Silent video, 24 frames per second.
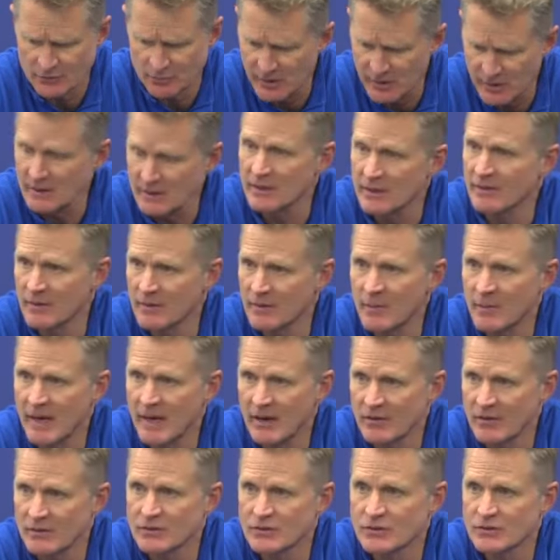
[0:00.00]
speed and the
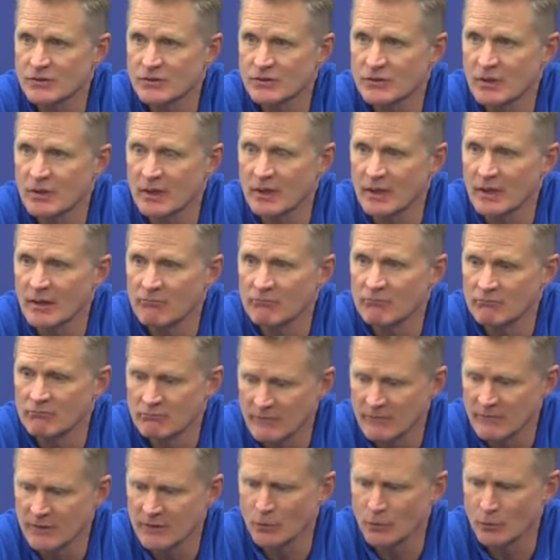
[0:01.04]
bounce
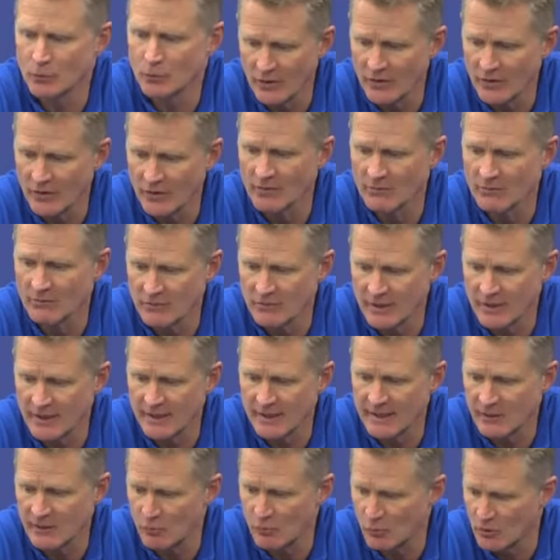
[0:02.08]
and the rhythm that
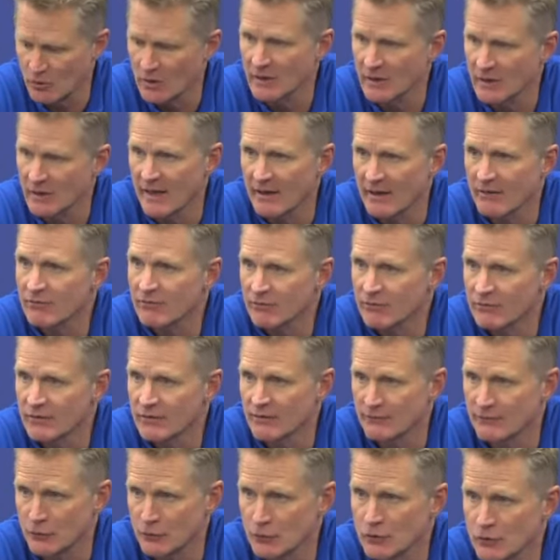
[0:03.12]
he will have
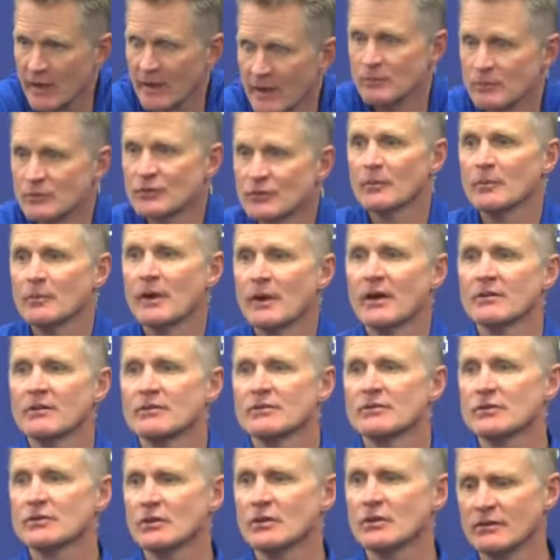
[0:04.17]
a few games from now.
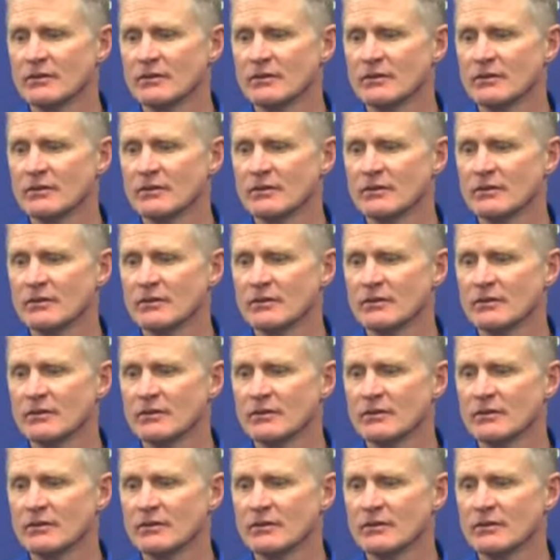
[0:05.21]
So